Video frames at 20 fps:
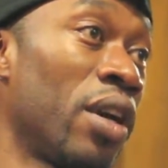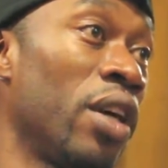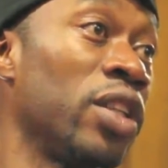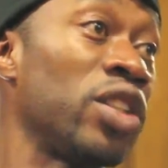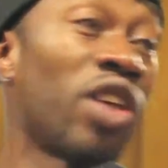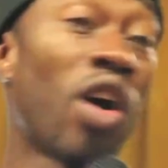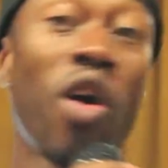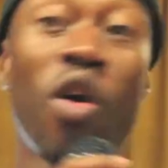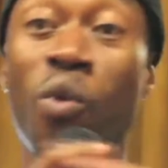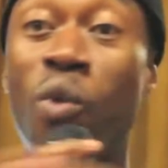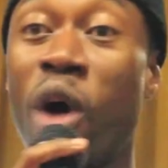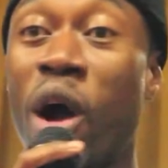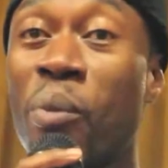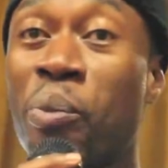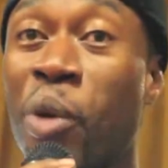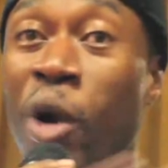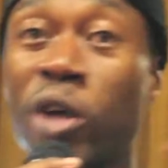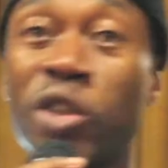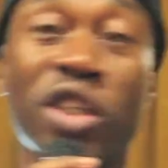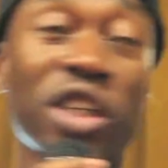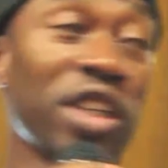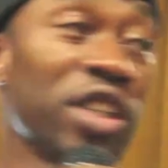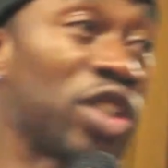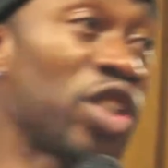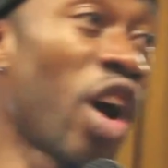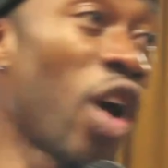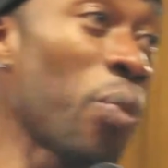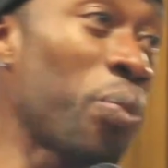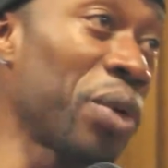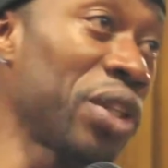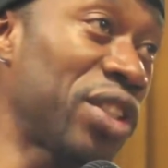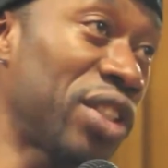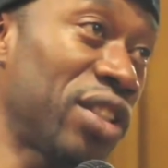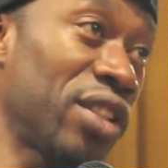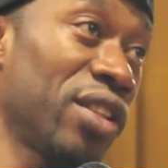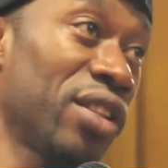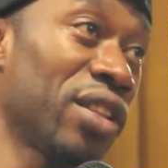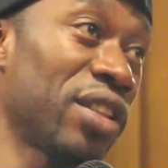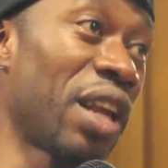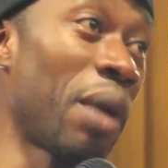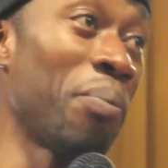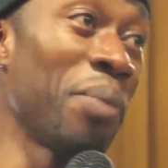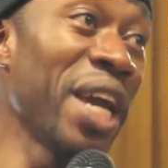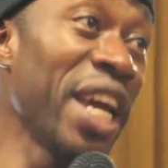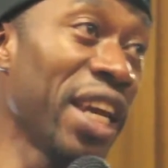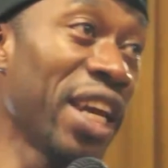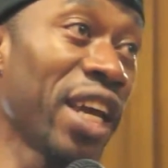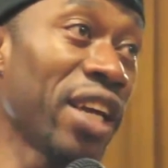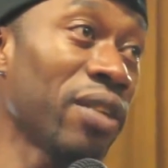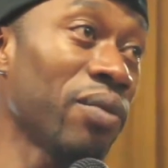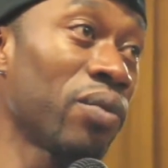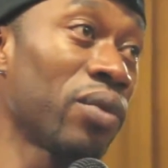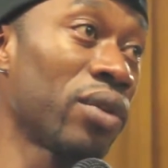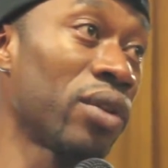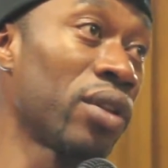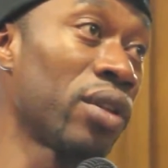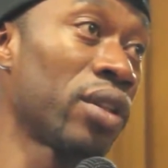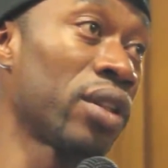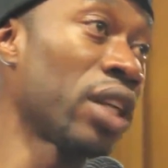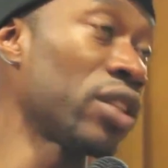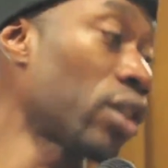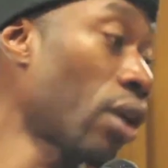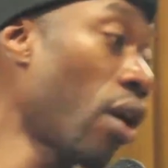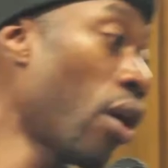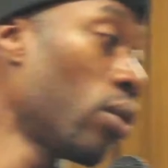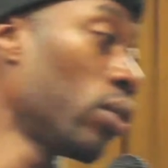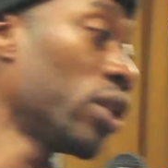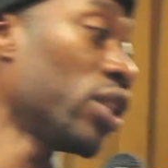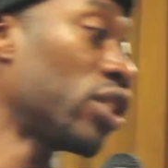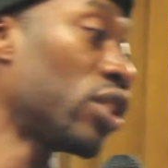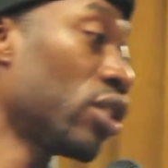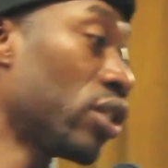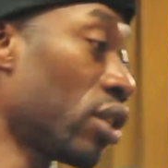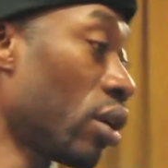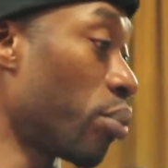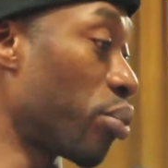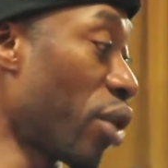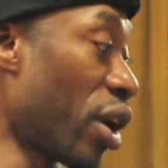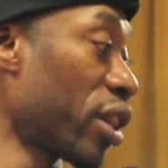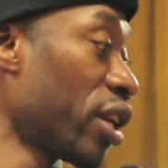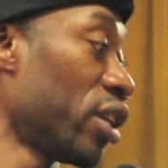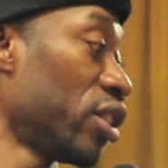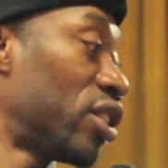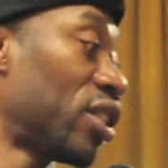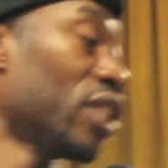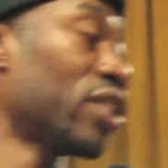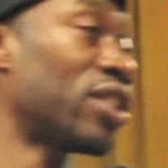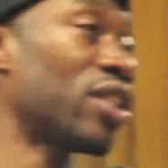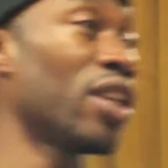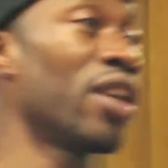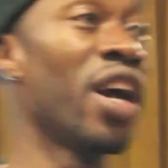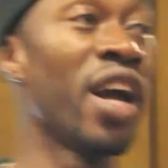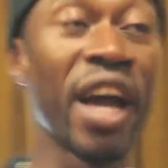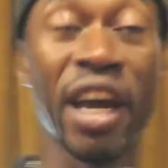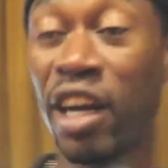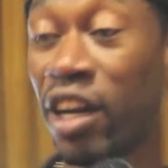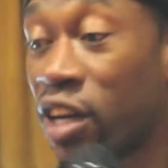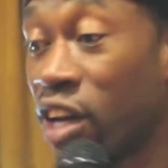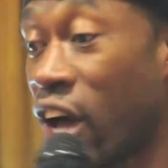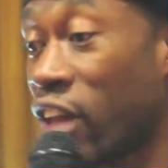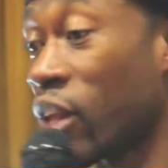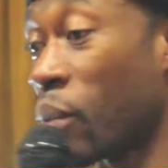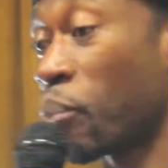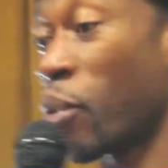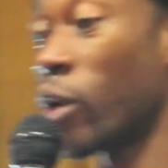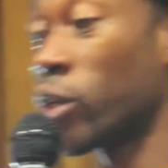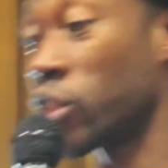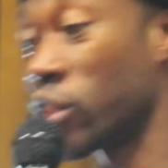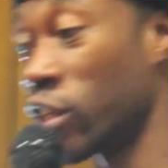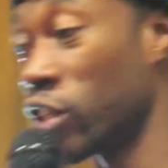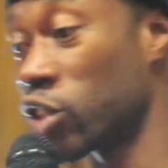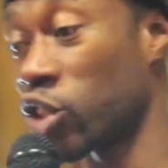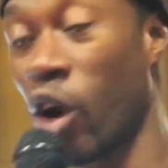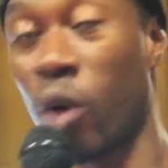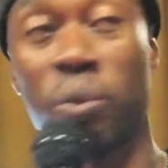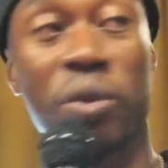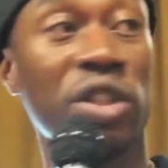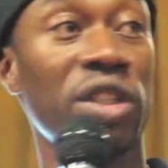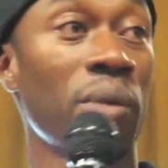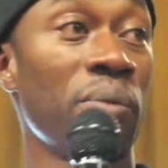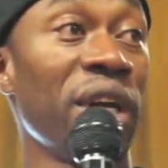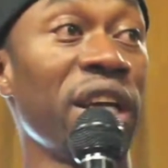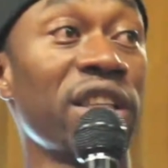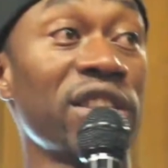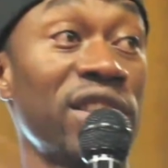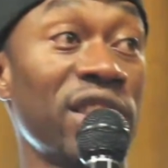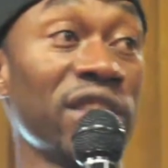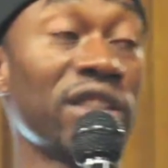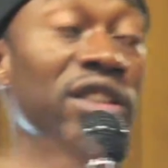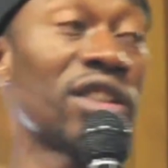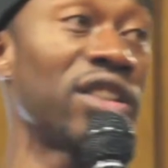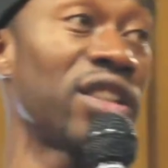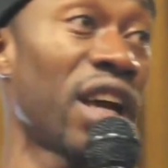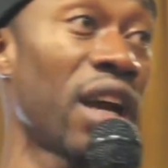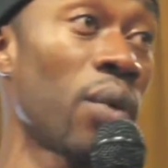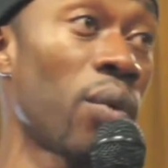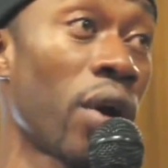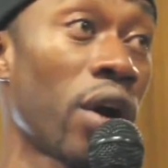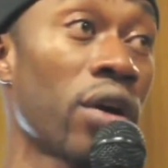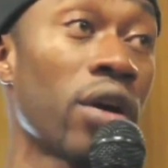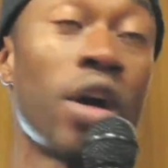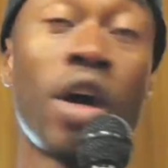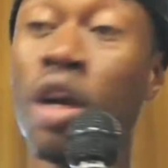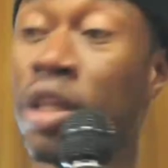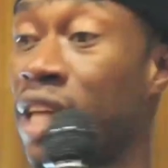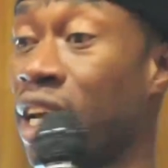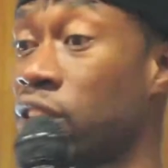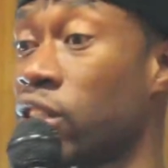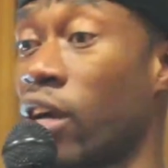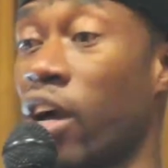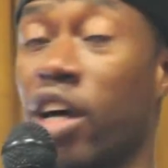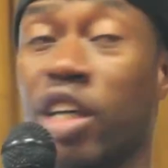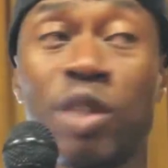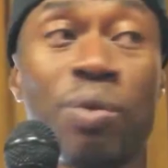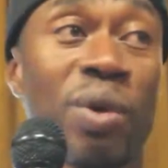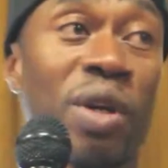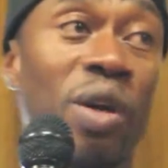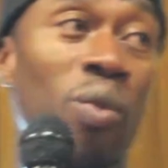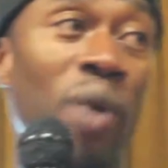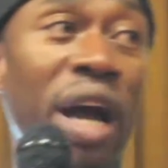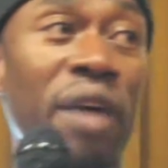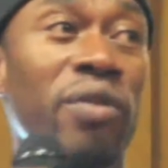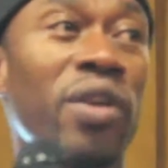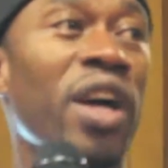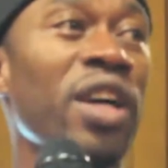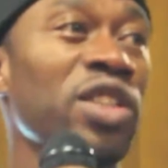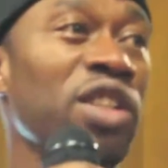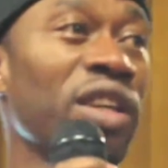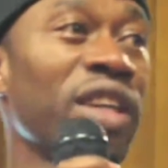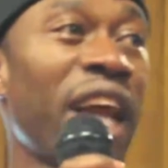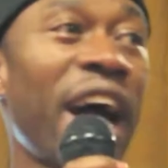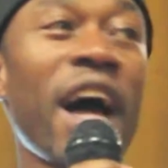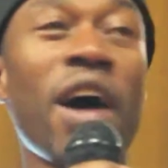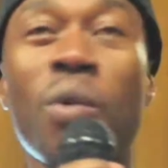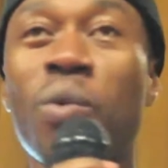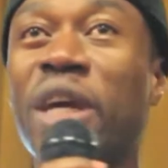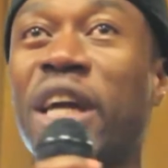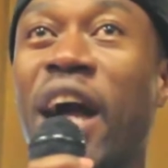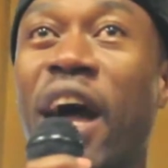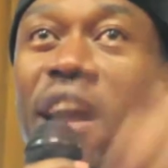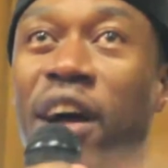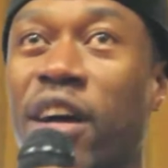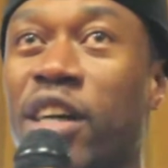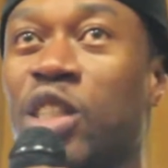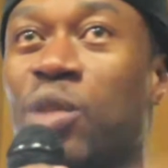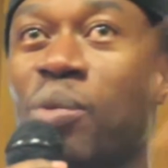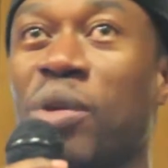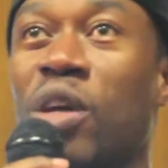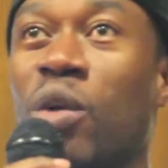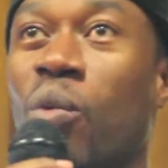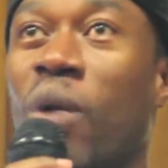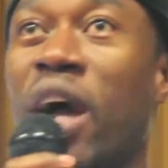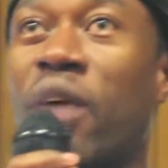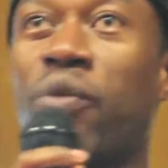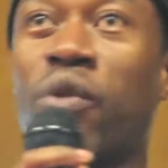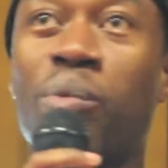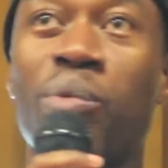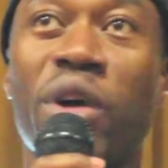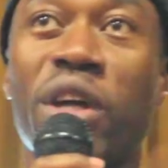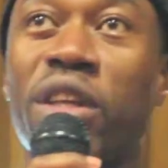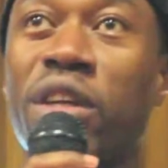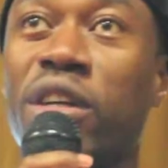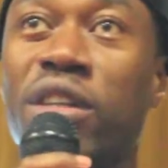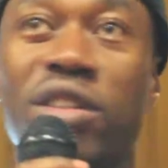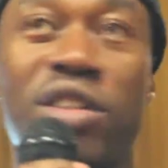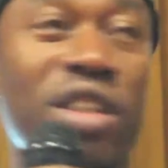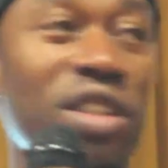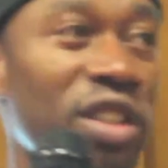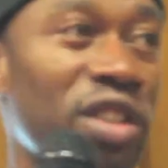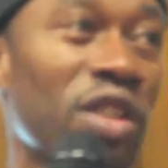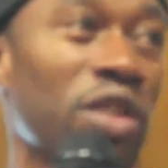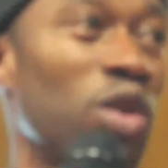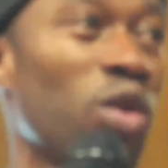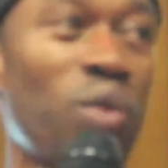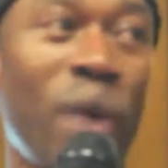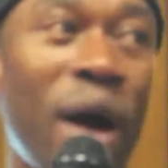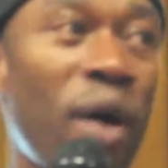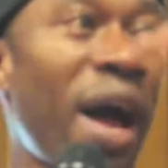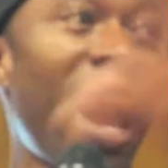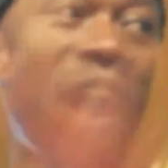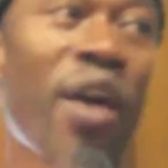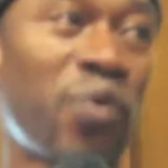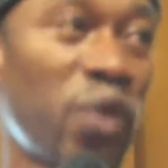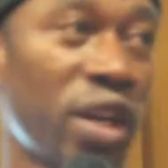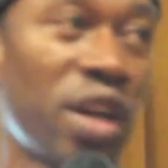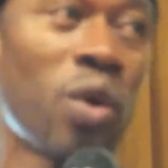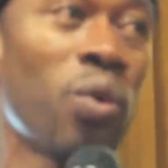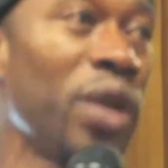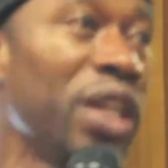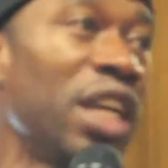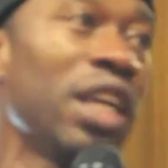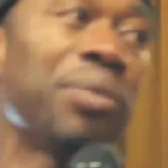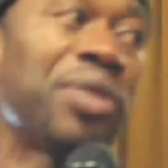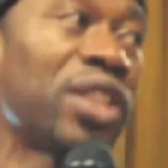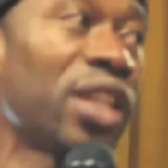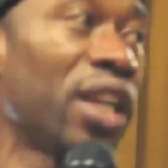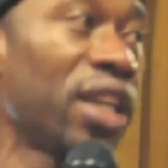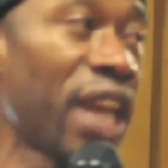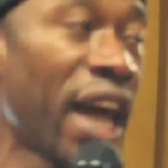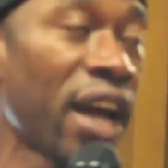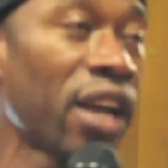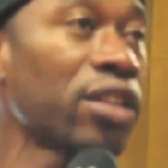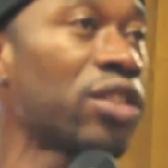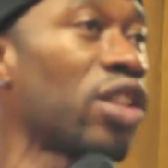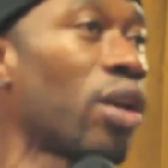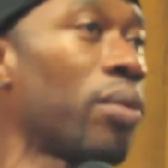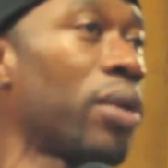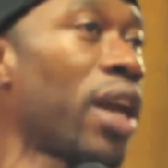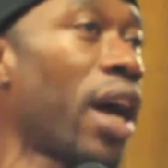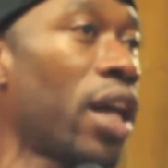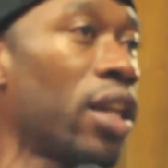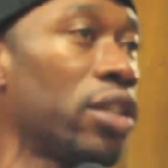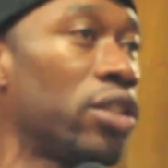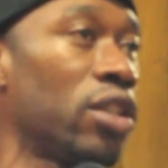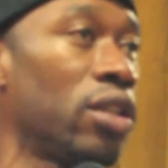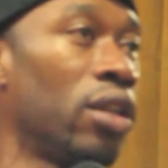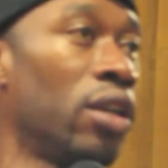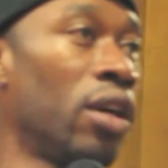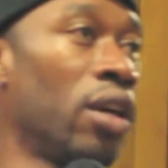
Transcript: So one person interprets the meaning, is, oh, this is a brother and sister. And another person interprets the meaning, sees the same word, that's a husband and wife. So now we got husband and wife or brother and sister. Throughout Africa, we keep seeing that terminology.